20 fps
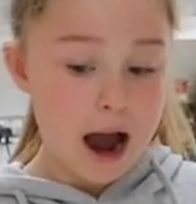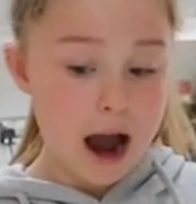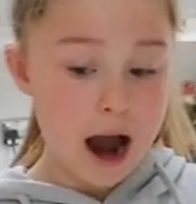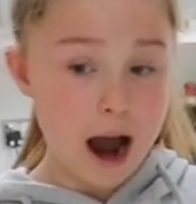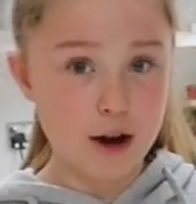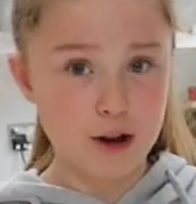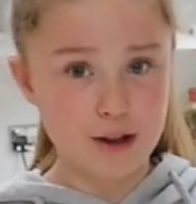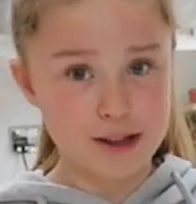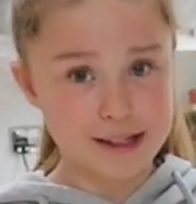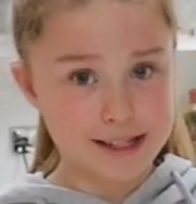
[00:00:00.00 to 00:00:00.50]

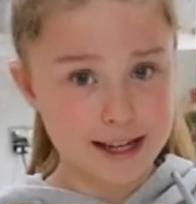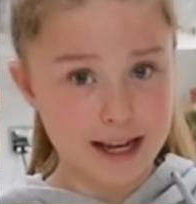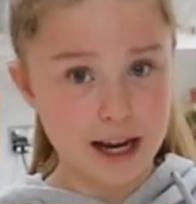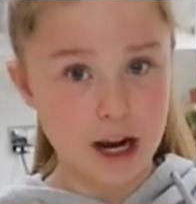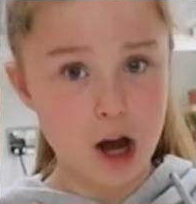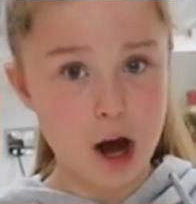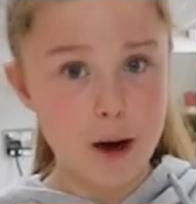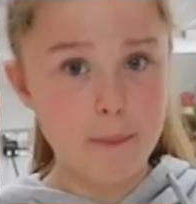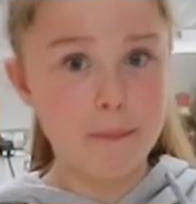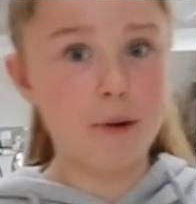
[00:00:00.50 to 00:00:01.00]
I know it's a
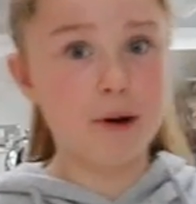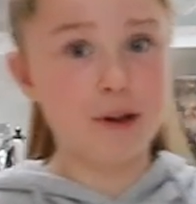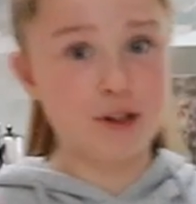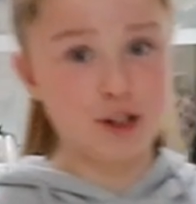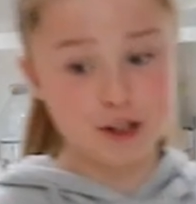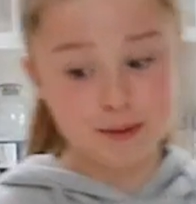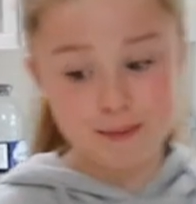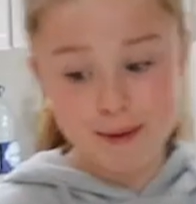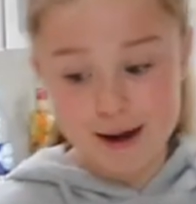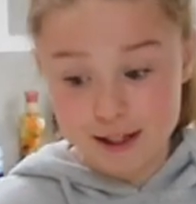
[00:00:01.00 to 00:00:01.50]
lot, but
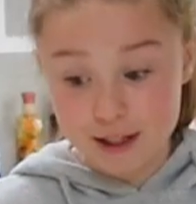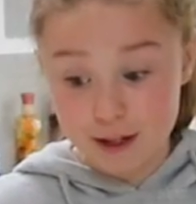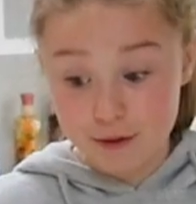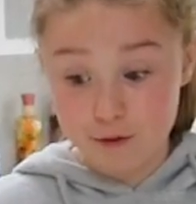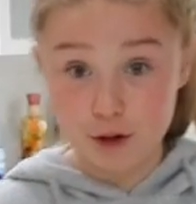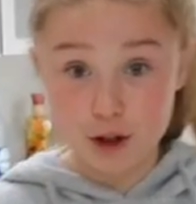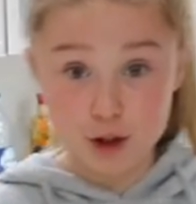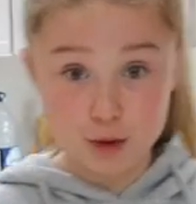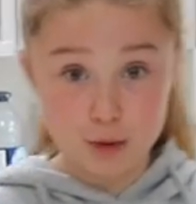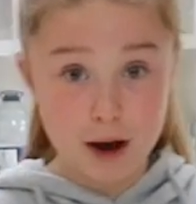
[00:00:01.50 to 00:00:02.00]
just makes it
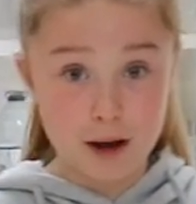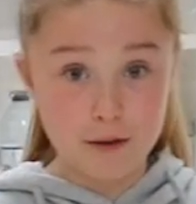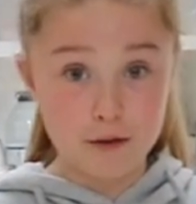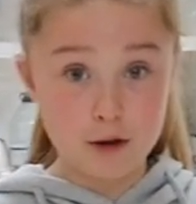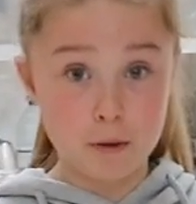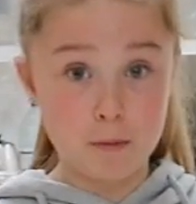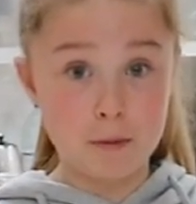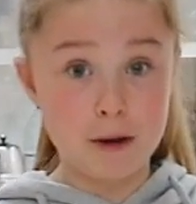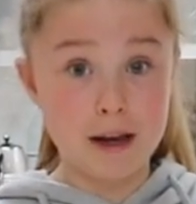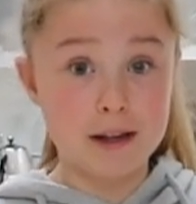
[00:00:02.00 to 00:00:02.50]
for 12
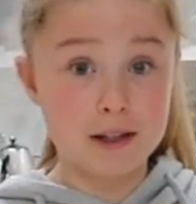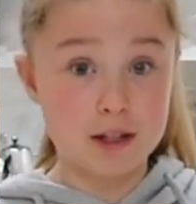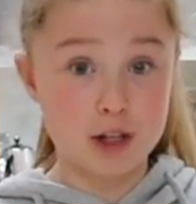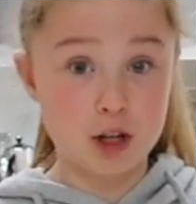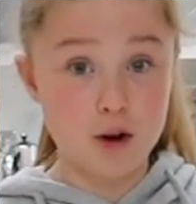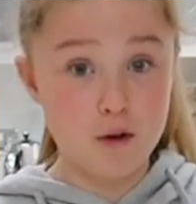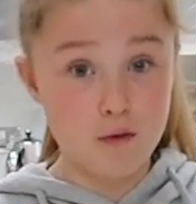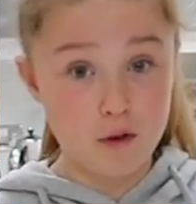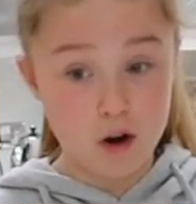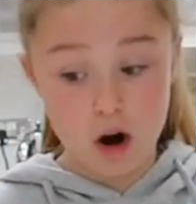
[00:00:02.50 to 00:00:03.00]
cupcakes
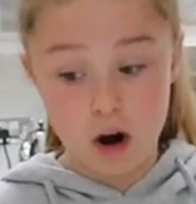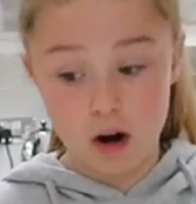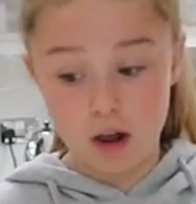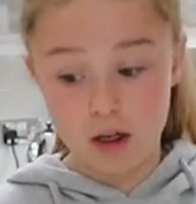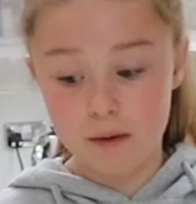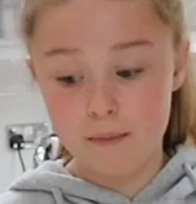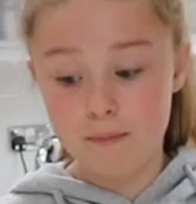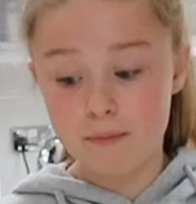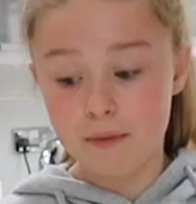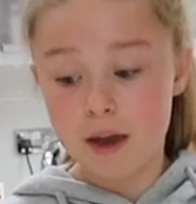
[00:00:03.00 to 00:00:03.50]
to cover all
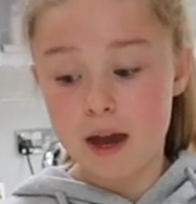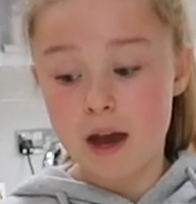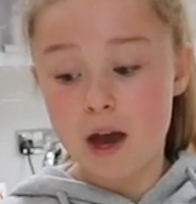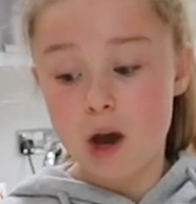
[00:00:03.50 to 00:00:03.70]
of them.